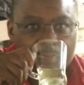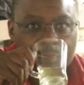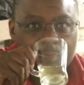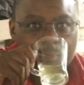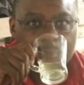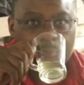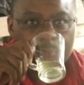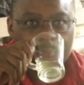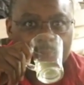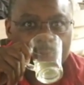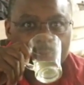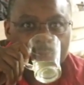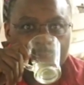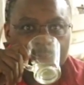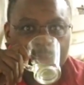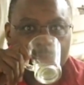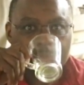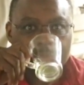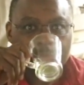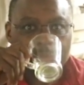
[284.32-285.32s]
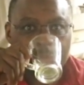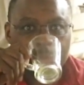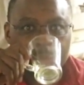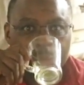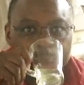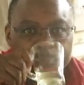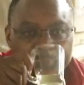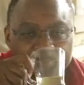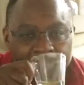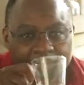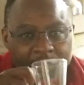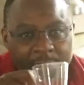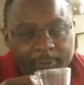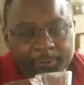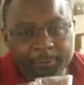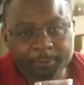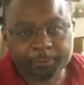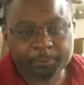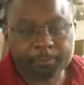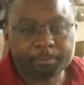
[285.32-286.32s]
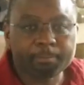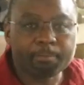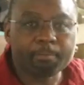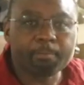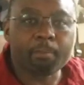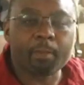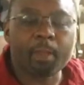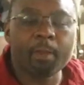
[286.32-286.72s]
And not only that, we are just